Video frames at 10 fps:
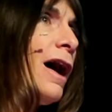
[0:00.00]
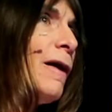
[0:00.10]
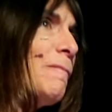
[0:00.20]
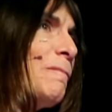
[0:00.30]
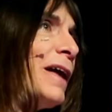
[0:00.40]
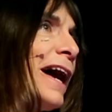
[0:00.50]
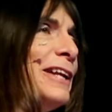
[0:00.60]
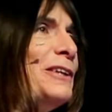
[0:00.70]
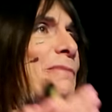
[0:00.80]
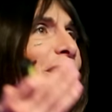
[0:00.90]

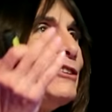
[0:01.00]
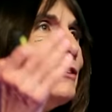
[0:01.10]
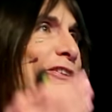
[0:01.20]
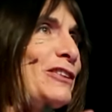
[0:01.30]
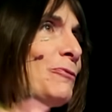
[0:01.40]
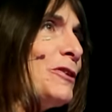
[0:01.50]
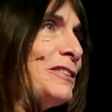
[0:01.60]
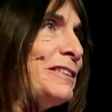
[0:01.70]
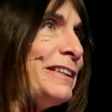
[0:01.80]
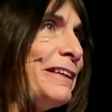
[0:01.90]
I didn't mention this, and it
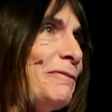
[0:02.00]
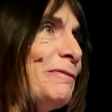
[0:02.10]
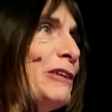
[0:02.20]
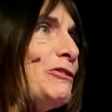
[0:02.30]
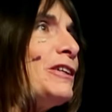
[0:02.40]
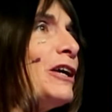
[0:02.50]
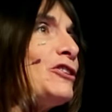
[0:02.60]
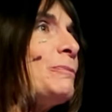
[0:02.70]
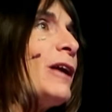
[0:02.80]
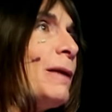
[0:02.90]
wasn't in the
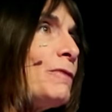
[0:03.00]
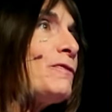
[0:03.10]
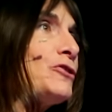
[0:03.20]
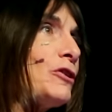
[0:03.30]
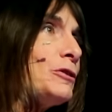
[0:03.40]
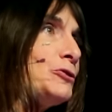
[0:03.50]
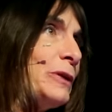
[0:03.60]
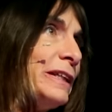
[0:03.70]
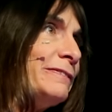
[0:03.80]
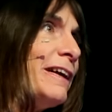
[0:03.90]
introduction, but I'm a fraternal
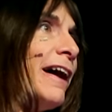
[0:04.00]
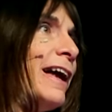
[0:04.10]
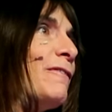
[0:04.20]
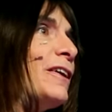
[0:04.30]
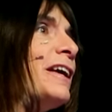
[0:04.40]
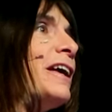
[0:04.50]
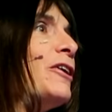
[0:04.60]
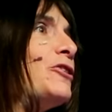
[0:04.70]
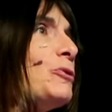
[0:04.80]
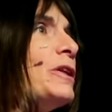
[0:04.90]
twin. I have a
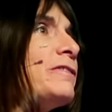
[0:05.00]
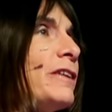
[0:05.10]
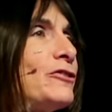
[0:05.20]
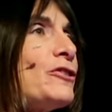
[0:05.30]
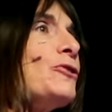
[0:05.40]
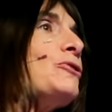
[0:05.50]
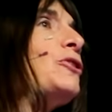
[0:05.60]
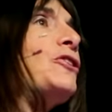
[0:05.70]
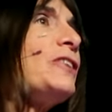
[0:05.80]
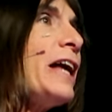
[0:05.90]
twin sister who
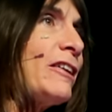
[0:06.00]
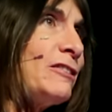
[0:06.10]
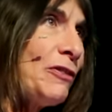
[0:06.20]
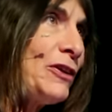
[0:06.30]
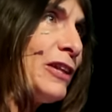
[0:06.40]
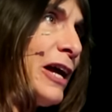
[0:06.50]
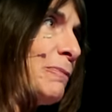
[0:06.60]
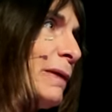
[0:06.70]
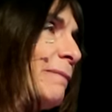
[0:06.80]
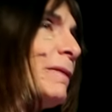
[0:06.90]
looks and acts nothing
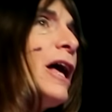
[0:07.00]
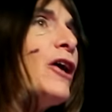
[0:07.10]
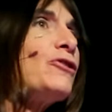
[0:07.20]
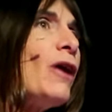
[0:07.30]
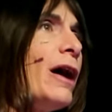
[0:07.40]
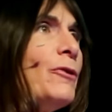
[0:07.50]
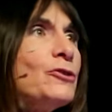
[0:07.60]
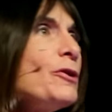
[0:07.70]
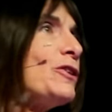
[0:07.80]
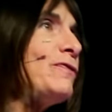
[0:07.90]
like me. So I
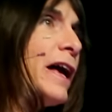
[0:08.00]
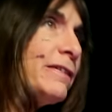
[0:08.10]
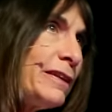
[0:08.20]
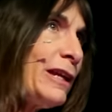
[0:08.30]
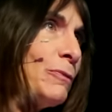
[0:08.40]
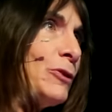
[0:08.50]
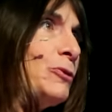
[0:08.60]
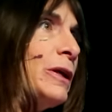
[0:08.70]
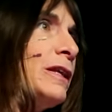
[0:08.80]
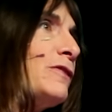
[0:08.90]
was always fascinated with
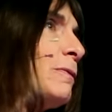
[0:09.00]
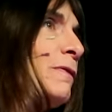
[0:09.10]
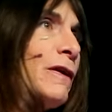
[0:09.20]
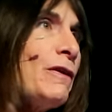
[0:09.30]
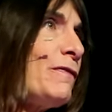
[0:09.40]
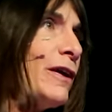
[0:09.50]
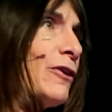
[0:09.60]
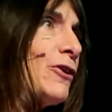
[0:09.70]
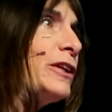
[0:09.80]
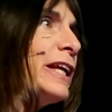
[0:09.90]
twins from a very,
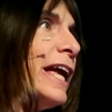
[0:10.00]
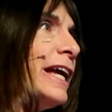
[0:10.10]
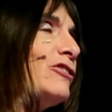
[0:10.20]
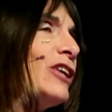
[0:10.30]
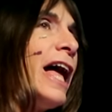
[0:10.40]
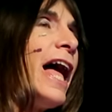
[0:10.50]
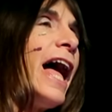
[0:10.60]
very early age.